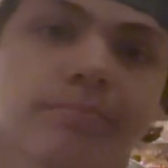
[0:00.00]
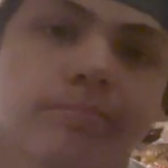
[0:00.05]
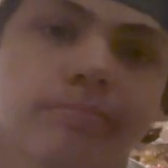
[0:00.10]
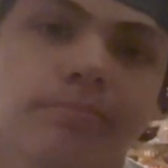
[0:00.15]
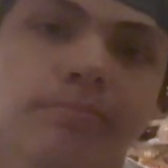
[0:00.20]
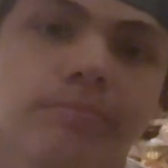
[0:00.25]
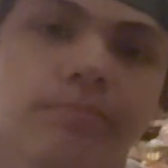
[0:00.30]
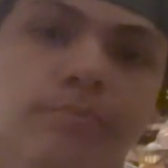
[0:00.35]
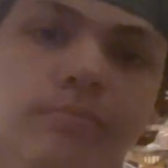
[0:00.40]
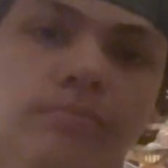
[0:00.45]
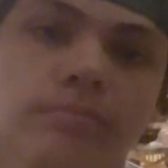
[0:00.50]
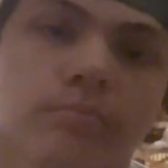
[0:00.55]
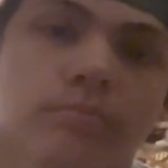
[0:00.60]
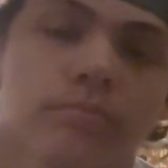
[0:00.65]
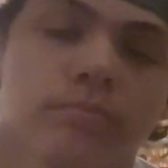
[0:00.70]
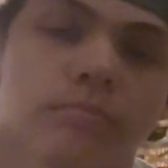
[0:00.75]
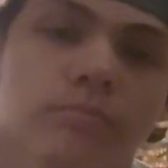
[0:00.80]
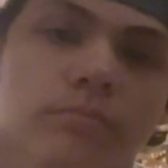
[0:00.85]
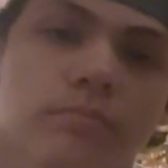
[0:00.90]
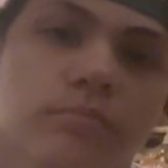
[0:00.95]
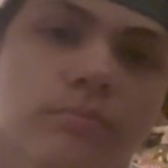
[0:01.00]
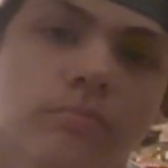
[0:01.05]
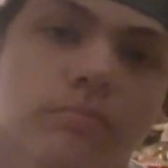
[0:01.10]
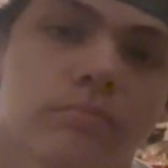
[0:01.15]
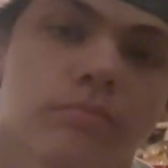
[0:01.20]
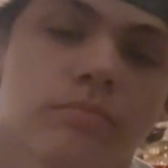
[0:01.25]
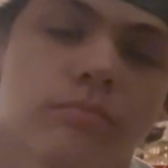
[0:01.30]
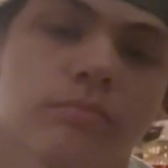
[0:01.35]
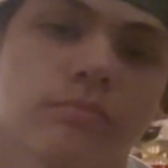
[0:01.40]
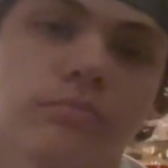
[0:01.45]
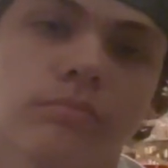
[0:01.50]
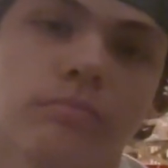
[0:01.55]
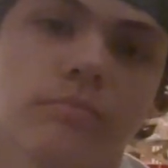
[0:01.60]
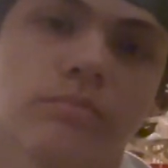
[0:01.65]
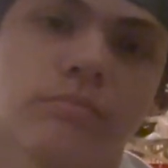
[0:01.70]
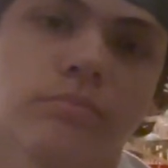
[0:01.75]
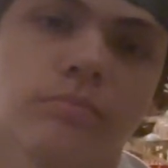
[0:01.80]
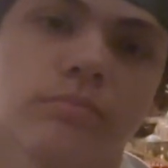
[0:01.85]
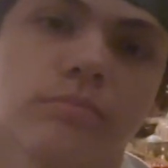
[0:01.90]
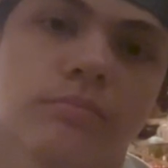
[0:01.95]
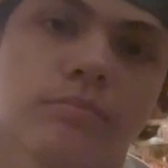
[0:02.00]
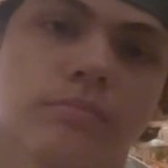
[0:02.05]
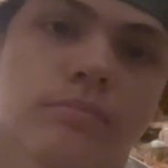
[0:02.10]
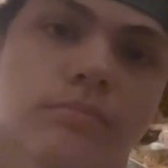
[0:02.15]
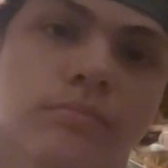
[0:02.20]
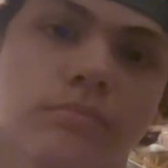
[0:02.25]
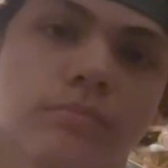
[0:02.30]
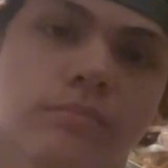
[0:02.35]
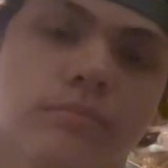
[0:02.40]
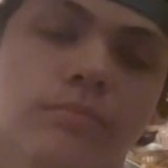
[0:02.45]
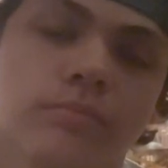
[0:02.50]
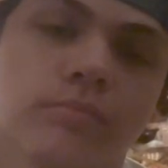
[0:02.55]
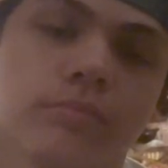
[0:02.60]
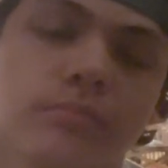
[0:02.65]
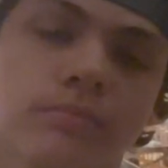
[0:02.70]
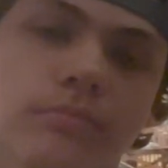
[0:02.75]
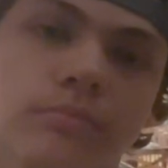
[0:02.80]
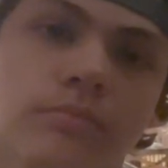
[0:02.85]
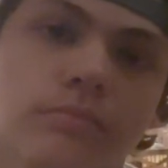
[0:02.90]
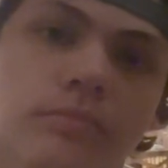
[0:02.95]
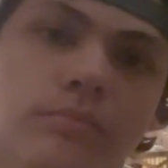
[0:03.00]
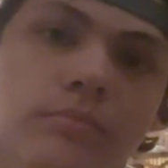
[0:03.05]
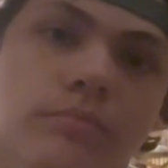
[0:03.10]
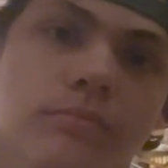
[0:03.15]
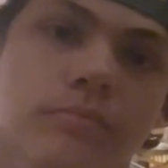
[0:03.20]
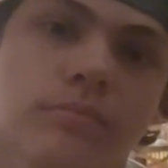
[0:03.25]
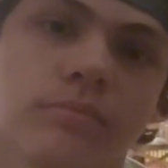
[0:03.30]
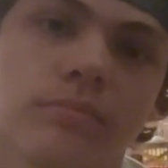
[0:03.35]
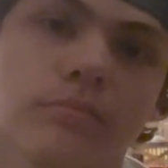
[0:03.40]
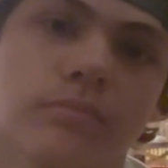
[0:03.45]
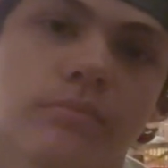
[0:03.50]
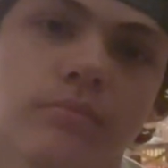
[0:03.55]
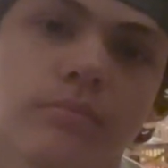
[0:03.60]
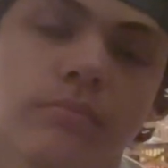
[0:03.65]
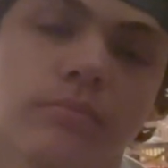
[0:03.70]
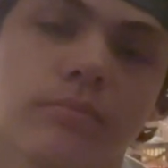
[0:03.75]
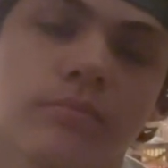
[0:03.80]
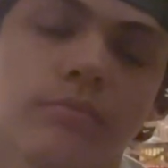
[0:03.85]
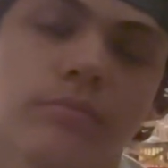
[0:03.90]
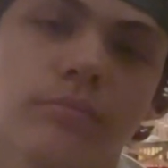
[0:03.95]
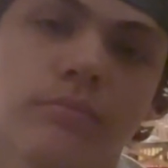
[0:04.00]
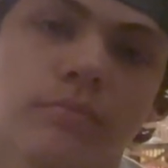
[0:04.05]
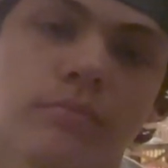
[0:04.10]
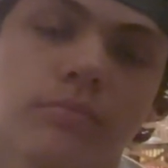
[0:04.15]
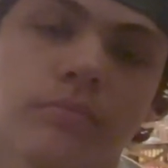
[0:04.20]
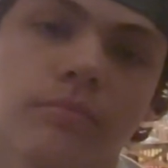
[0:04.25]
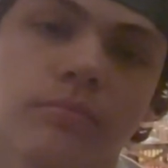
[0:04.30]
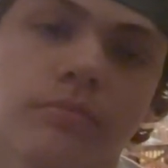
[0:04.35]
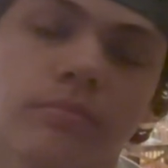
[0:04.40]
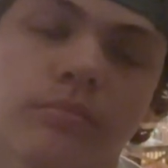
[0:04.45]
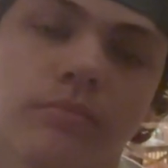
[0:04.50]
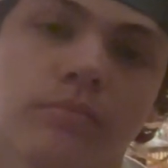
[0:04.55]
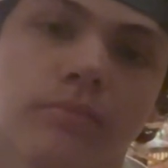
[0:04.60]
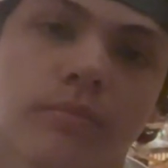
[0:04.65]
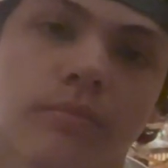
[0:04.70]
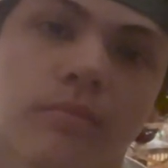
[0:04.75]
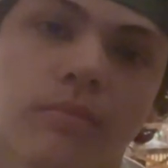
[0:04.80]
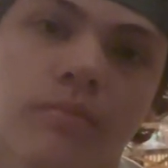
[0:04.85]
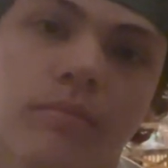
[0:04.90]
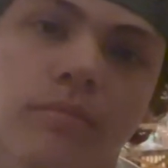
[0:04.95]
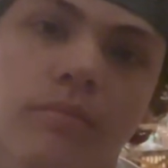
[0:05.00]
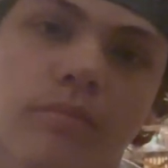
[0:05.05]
[no speech]